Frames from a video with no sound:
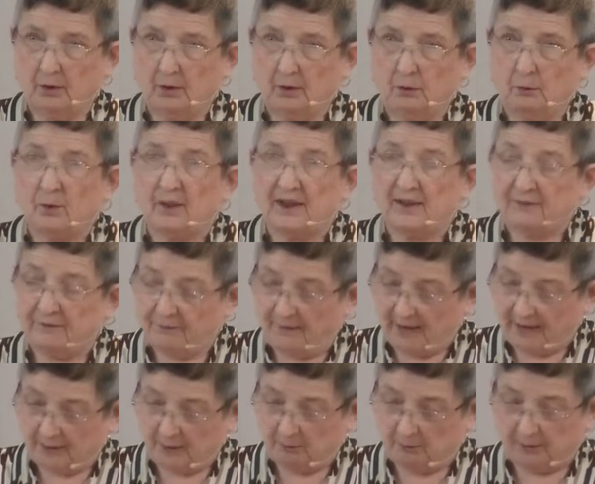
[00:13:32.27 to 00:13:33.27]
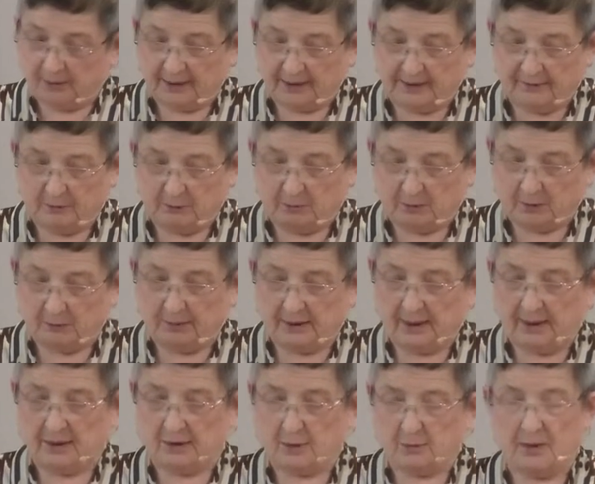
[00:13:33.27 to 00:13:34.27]
We find it believable
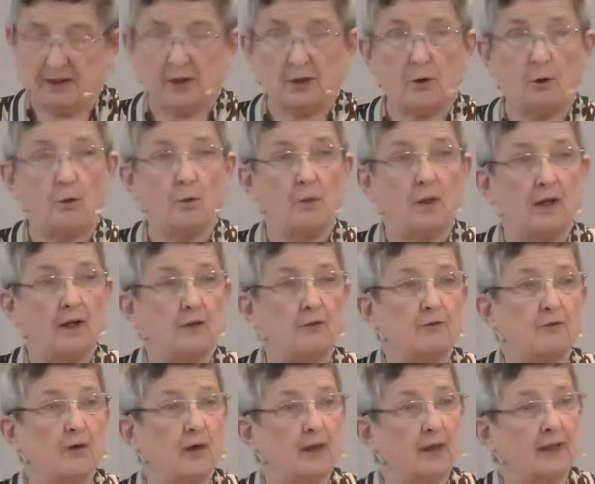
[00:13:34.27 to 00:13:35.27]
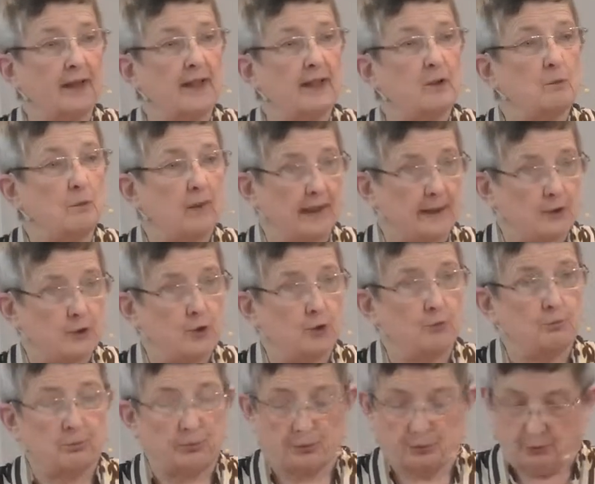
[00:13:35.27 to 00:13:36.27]
because we know how far he went to
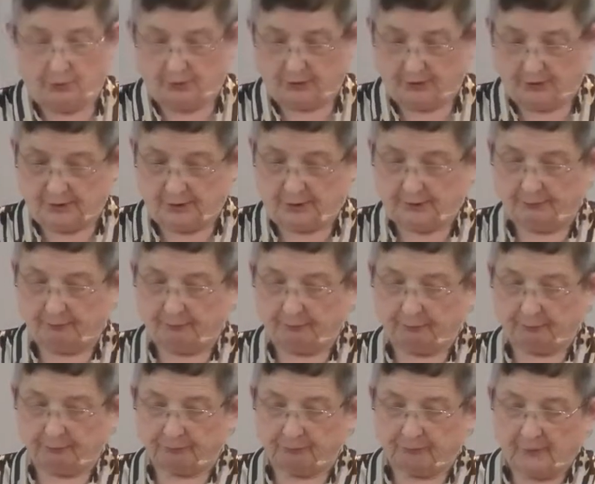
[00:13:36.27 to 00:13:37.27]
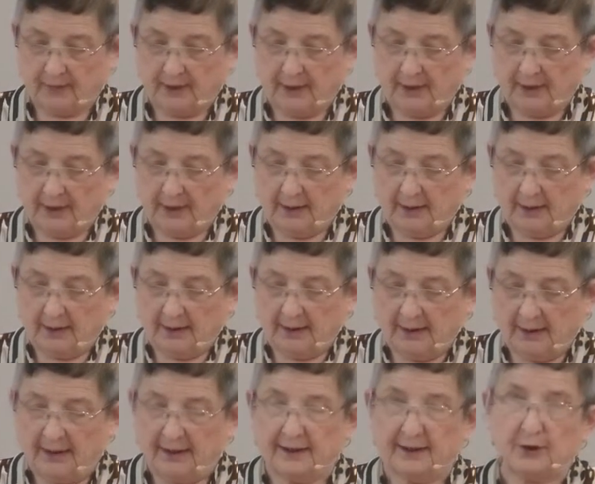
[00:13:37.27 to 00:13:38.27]
prove it.
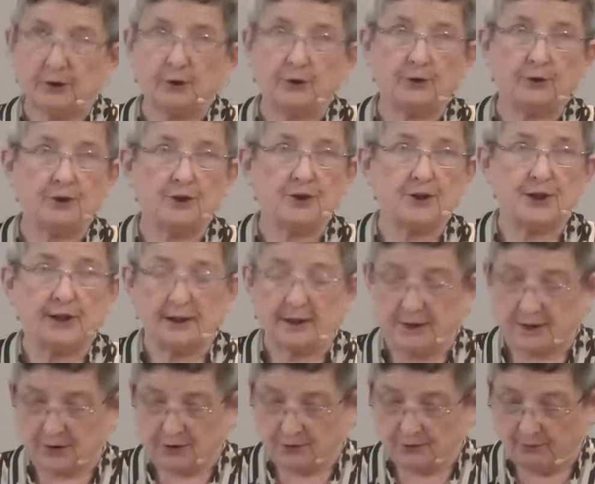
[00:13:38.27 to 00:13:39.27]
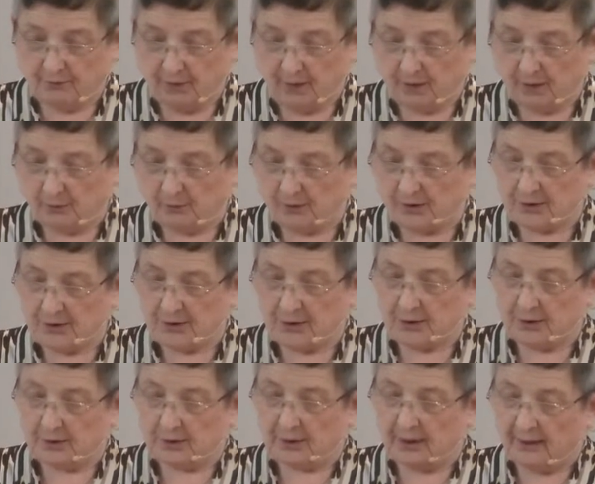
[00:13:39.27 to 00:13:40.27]
In encouraging his followers
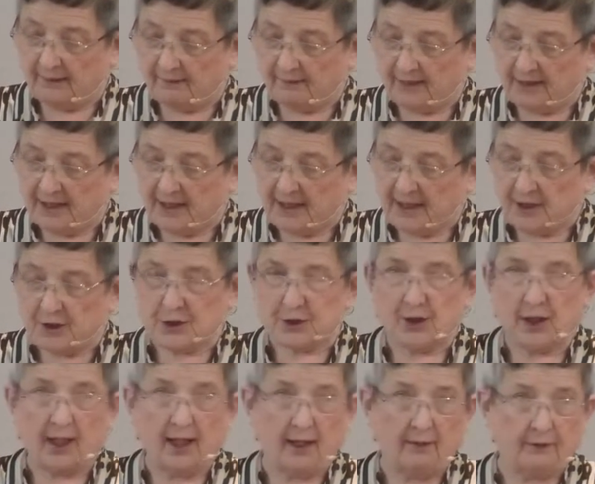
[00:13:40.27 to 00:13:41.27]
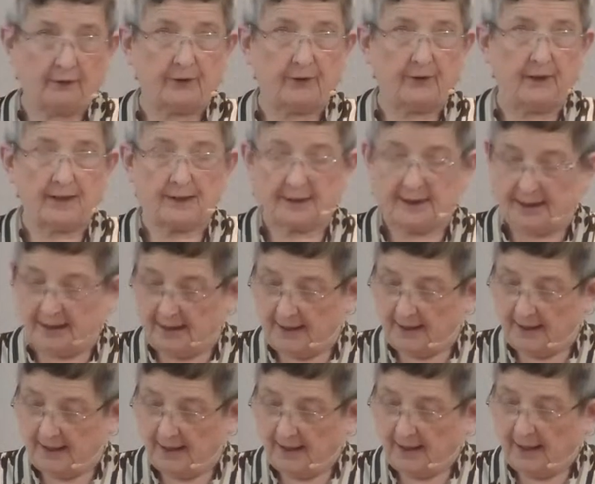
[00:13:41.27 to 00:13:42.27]
to love each other as
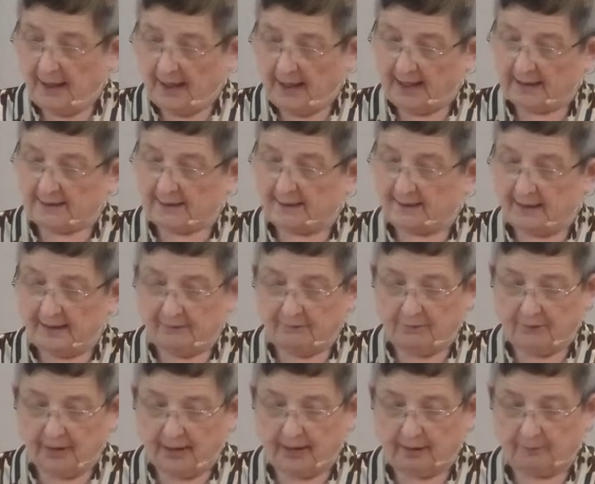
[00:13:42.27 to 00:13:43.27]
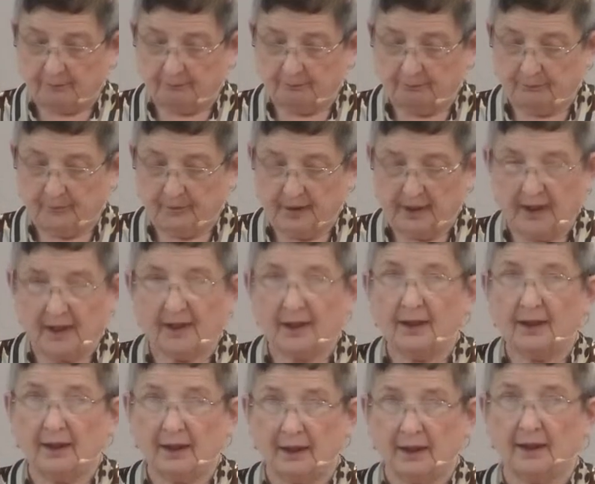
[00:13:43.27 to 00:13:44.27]
he has loved them,
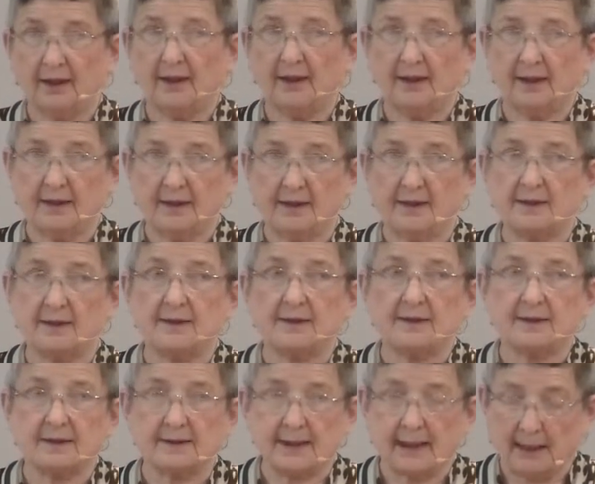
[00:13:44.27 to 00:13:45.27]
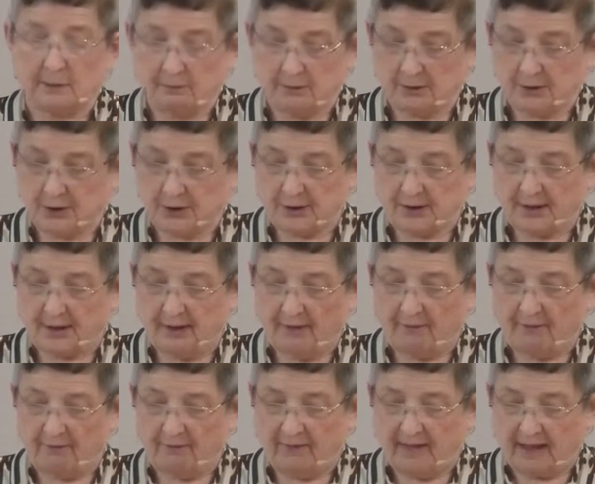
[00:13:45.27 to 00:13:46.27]
he is
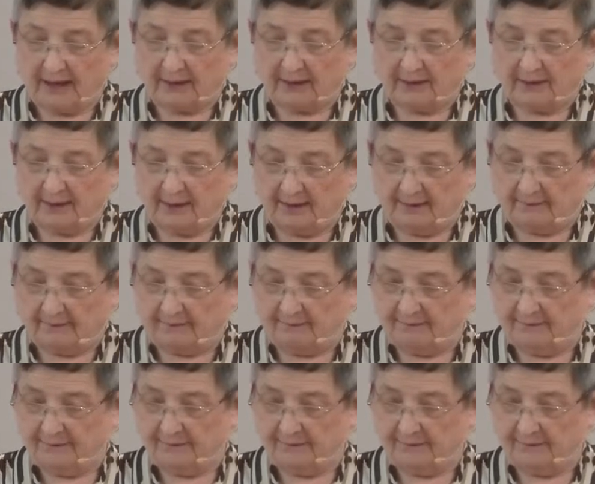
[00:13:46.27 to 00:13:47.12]
establishing that love